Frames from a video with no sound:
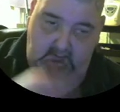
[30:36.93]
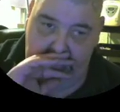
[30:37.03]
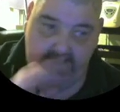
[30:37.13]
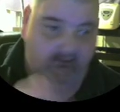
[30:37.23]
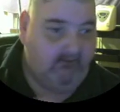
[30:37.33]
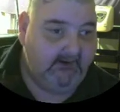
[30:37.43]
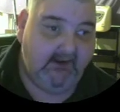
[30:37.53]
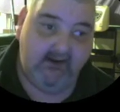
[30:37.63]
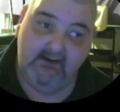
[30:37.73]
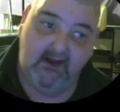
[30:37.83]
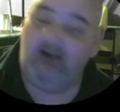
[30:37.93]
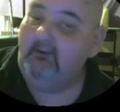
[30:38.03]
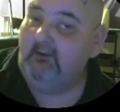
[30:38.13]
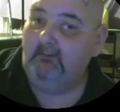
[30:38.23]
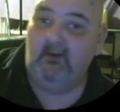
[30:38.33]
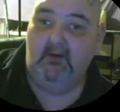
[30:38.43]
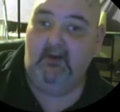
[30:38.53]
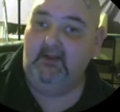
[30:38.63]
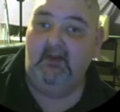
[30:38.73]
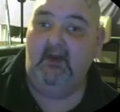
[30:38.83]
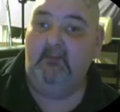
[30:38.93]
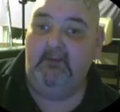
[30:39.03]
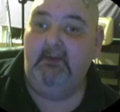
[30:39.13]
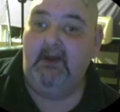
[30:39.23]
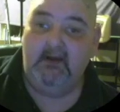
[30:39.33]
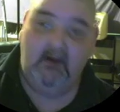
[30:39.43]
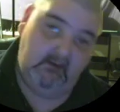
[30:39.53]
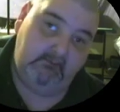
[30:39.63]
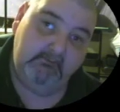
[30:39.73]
try me again in an hour. More than likely, I'll be back on.